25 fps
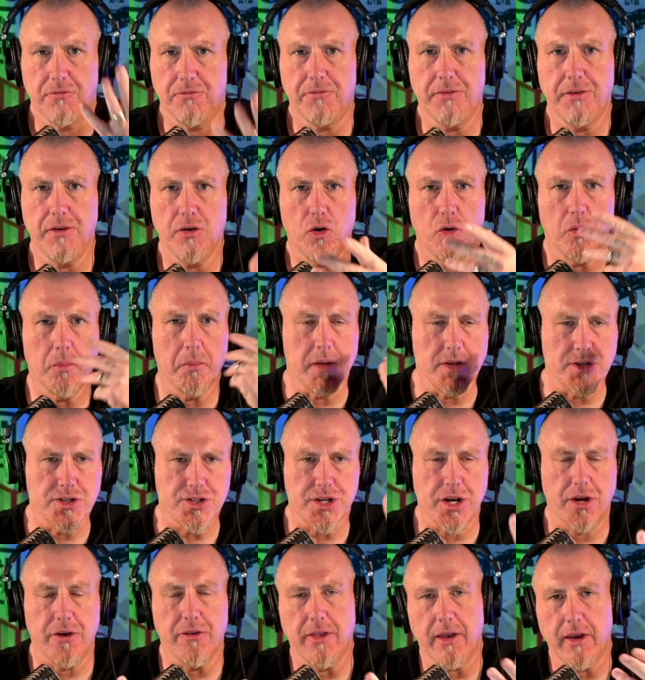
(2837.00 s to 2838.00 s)
film and
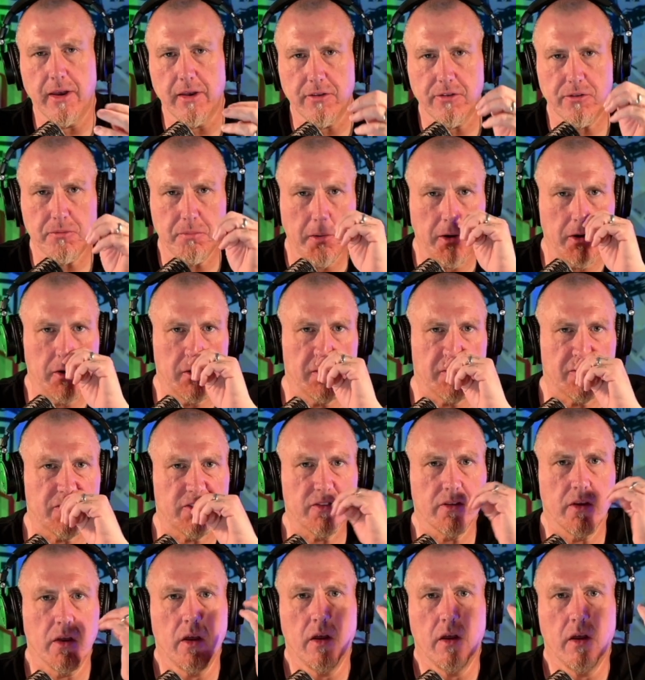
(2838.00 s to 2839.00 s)
share that
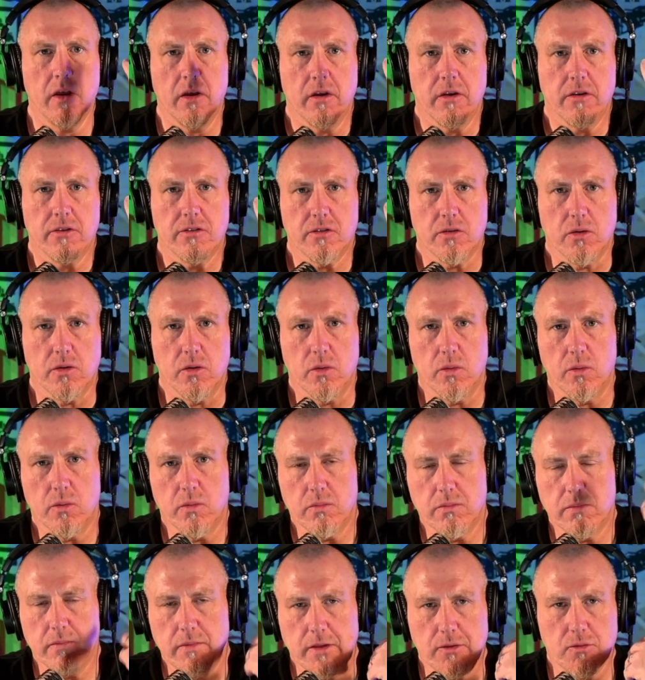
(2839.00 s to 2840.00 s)
experience.
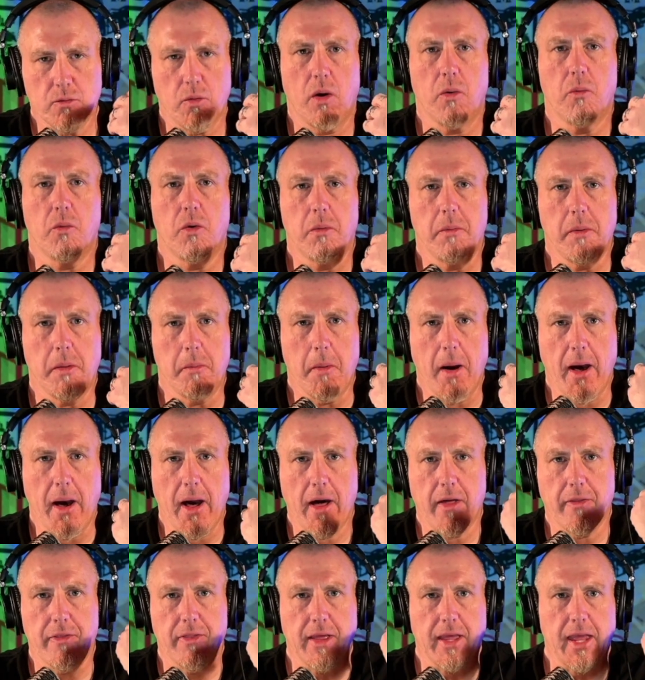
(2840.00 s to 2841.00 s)
So that's why I want to be
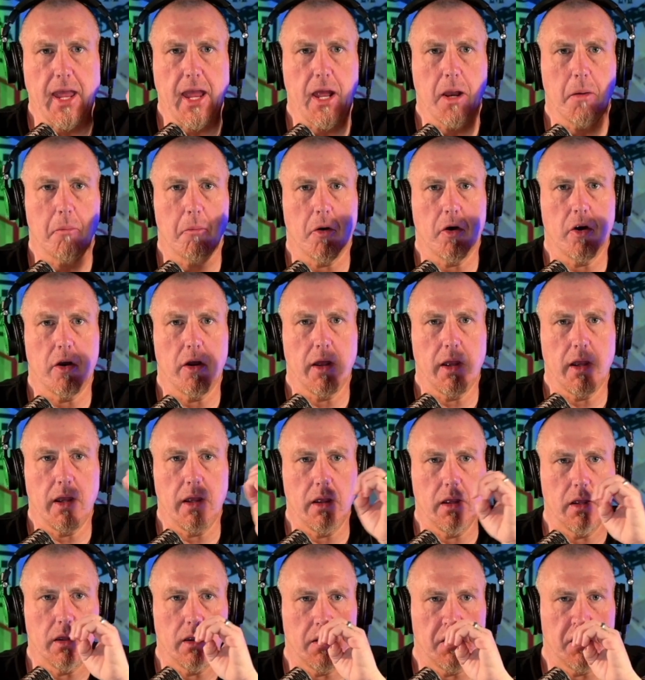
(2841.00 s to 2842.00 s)
behind the camera
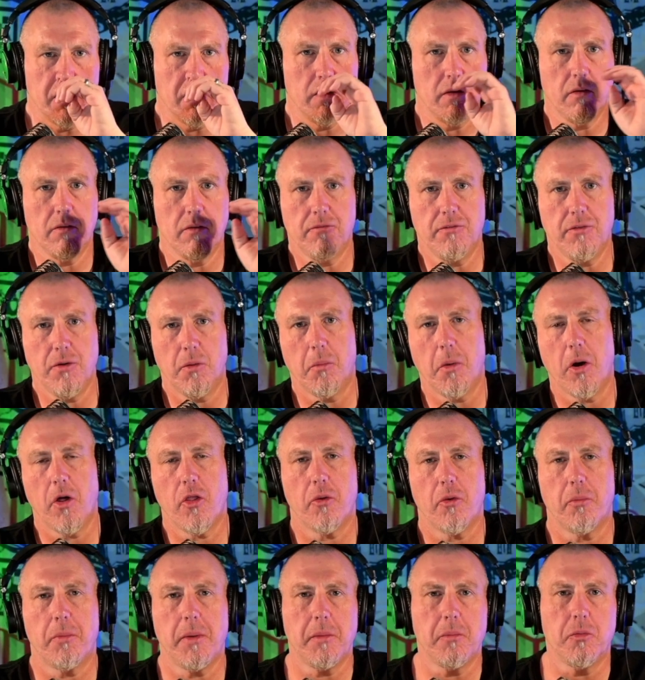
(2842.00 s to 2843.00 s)
and film
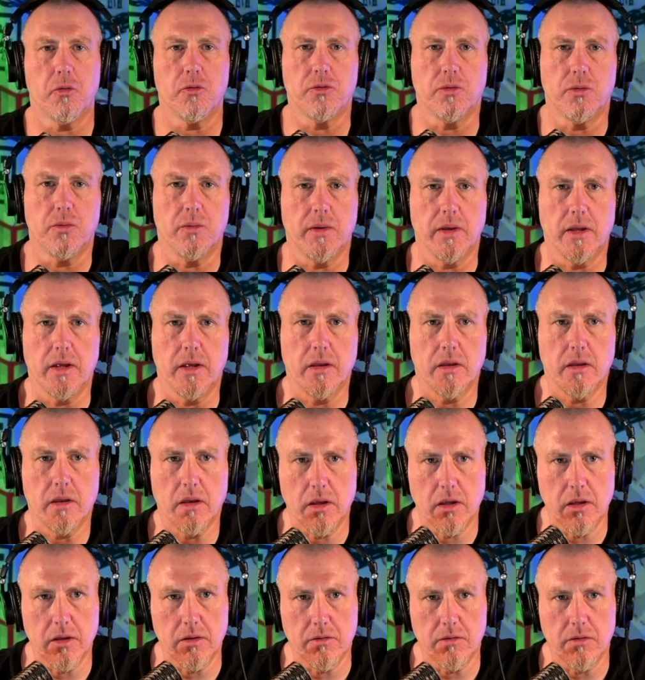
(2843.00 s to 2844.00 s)
other people doing it,
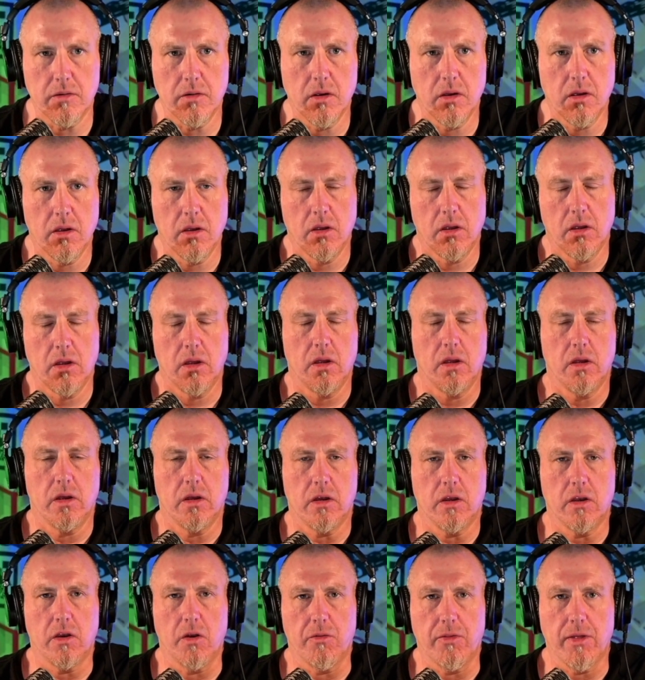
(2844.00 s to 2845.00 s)
and
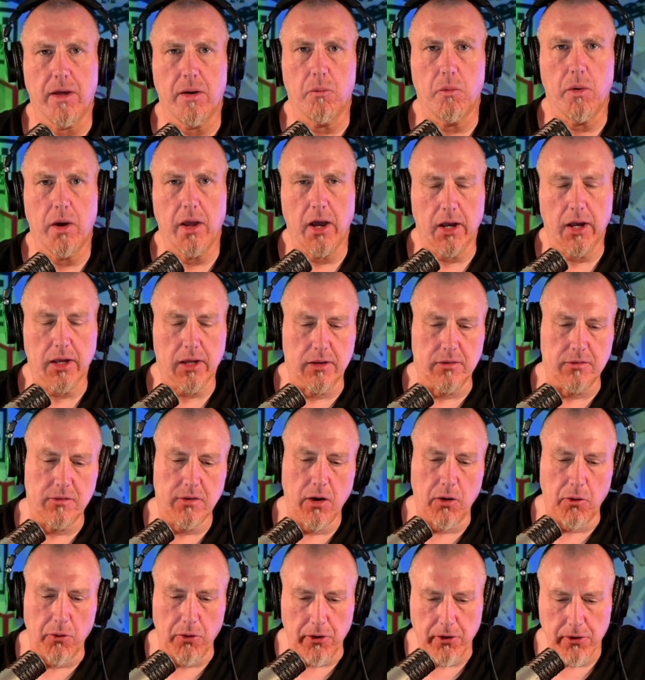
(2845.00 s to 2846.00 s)
that way I can
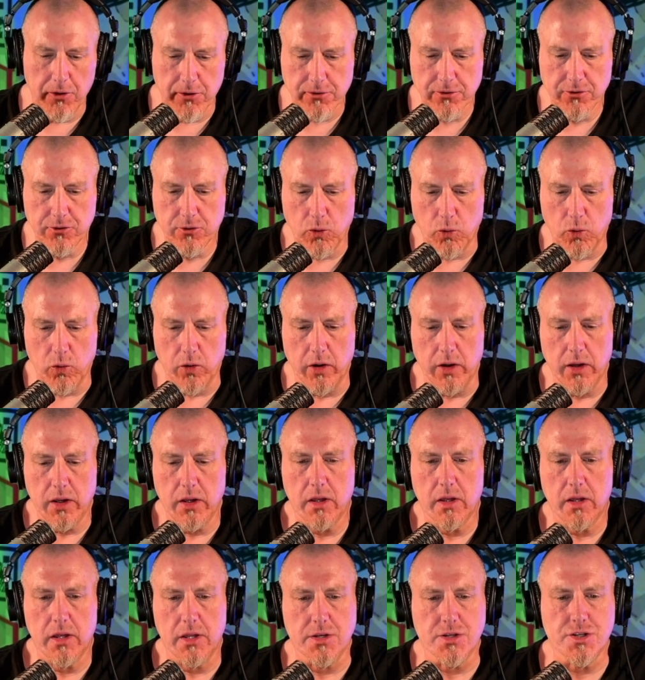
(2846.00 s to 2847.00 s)
tell their
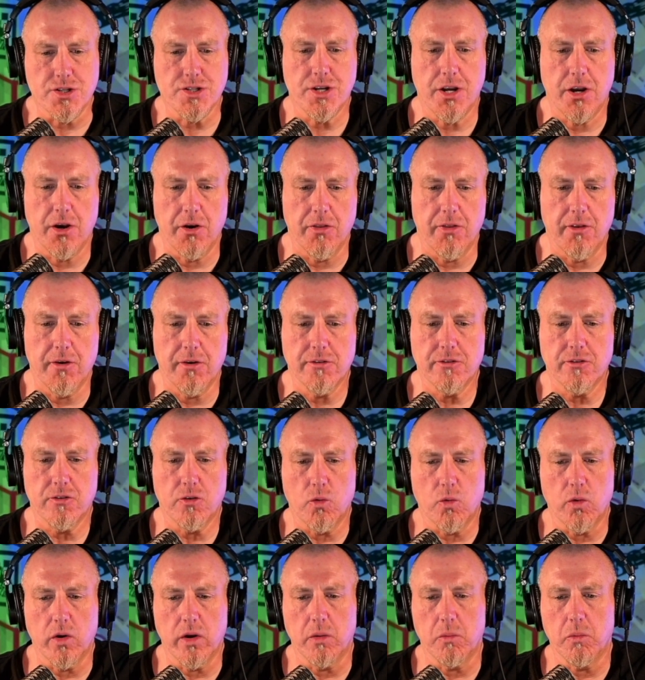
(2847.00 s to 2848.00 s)
story and share their
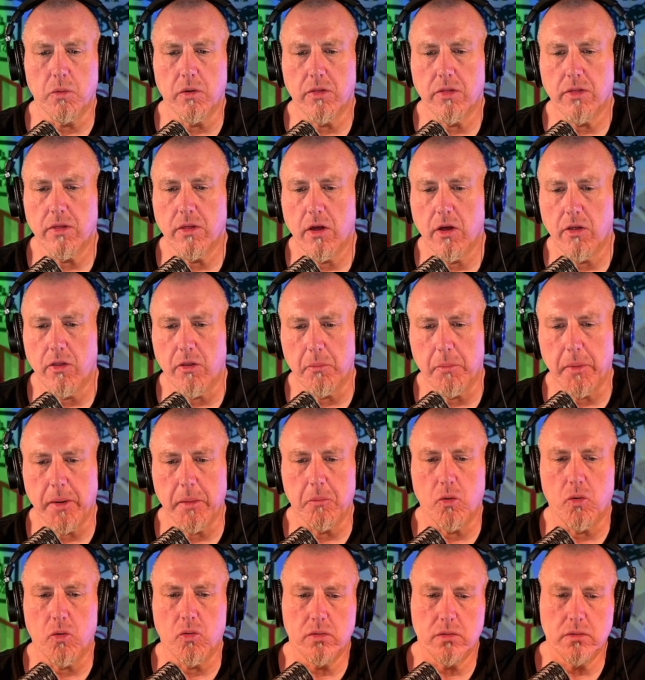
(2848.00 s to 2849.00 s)
story with other
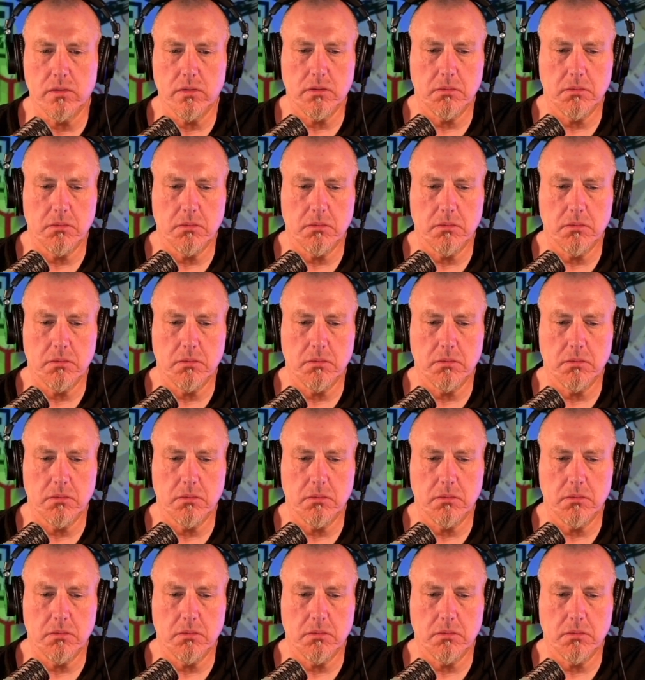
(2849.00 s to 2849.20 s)
people.